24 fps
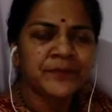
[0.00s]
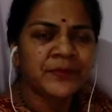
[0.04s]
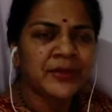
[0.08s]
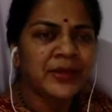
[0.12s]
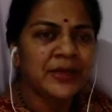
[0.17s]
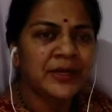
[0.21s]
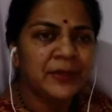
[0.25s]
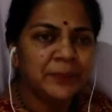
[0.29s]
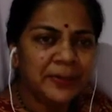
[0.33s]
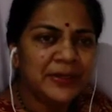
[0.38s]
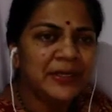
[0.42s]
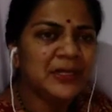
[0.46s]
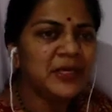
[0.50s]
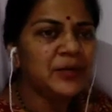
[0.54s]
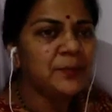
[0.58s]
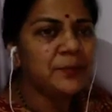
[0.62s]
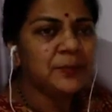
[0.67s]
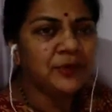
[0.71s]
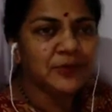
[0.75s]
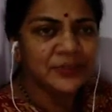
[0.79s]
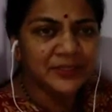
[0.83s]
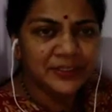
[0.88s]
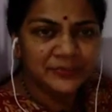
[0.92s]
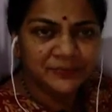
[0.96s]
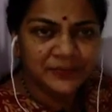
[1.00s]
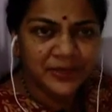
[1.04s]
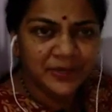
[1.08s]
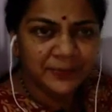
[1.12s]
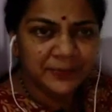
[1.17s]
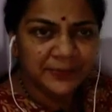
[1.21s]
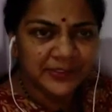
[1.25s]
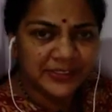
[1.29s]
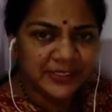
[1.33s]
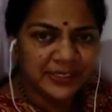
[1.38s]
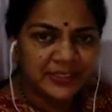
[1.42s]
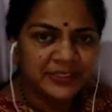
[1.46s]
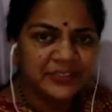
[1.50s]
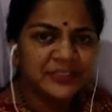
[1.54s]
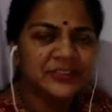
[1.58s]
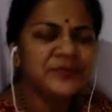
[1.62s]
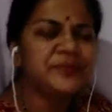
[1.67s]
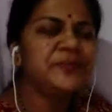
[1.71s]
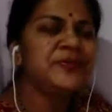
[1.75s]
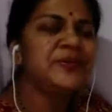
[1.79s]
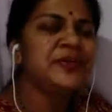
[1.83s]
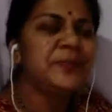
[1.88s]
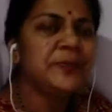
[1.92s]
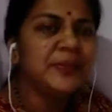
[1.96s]
depending upon the environmental
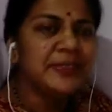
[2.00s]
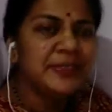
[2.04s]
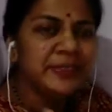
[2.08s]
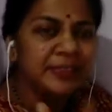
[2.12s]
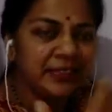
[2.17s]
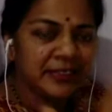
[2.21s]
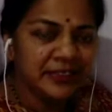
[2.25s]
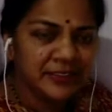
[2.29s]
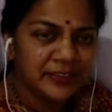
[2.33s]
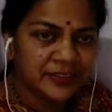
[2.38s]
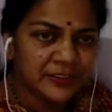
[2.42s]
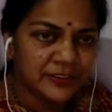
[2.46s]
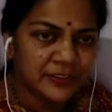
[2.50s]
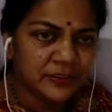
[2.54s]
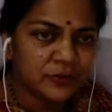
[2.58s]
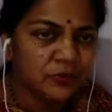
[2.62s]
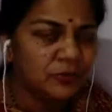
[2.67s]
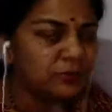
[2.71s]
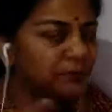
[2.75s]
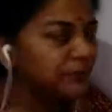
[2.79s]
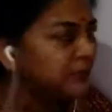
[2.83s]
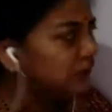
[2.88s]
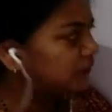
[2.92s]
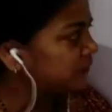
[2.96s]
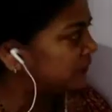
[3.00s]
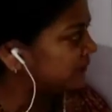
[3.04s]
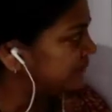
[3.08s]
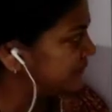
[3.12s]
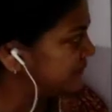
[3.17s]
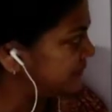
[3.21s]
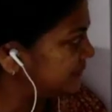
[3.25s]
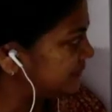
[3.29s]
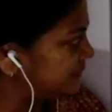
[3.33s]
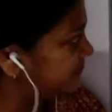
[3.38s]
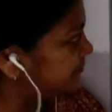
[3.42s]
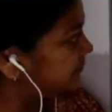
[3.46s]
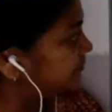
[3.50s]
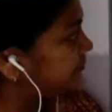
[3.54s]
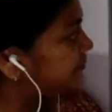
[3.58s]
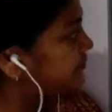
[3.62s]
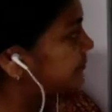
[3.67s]
conditions. immediately they undergo meiosis.